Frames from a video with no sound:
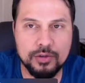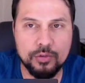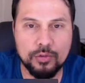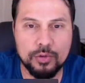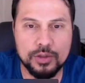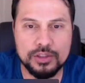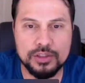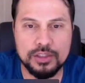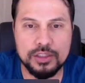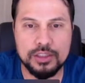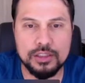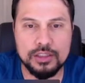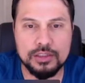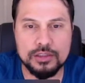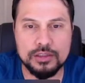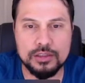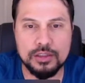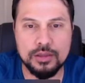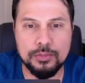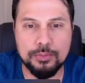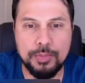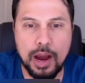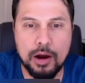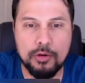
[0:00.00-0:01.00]
which is
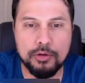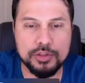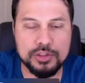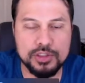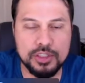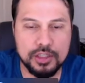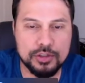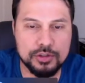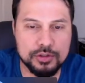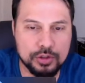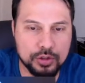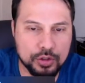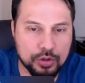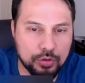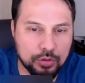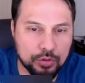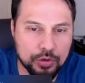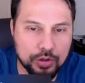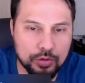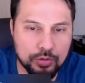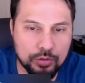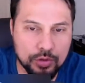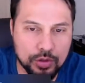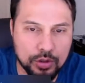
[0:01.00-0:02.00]
PowerShares
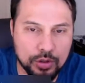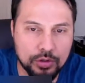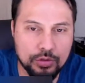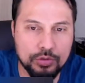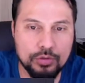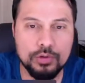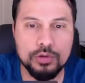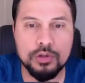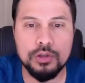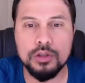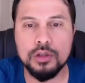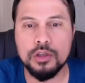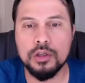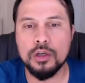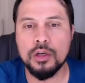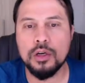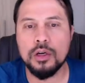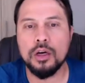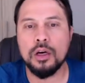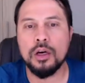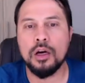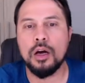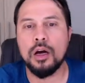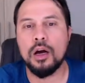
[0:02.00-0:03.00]
QQQ.
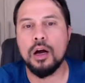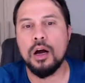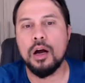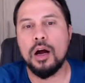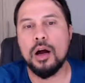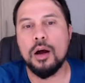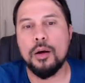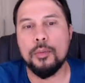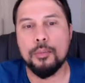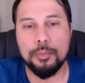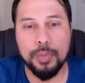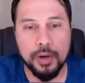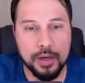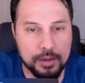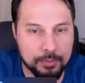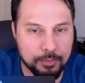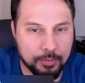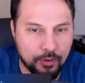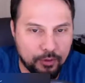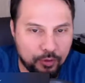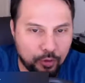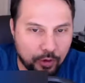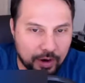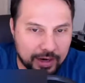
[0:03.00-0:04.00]
But
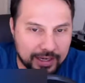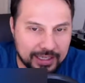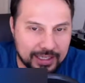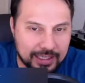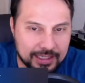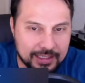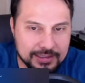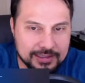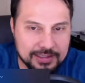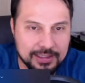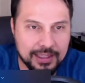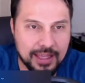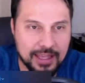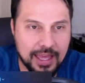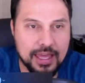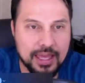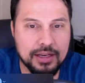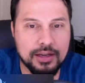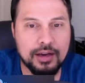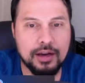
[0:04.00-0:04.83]
before I get into that,